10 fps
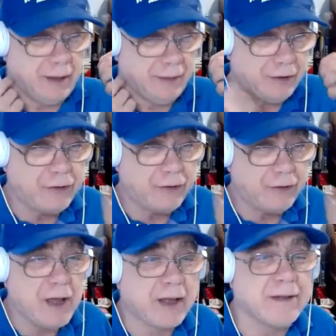this should
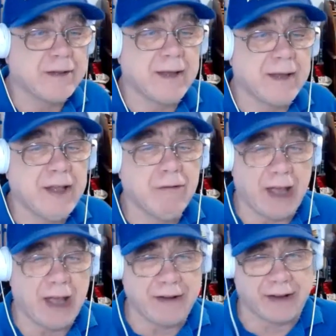be a continuing
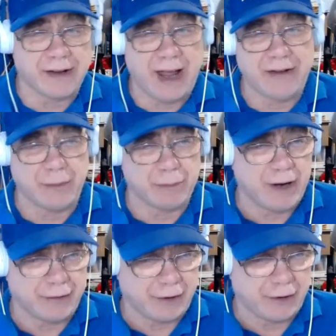education
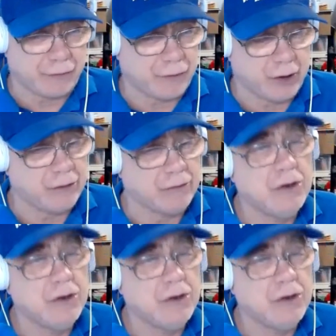process for you.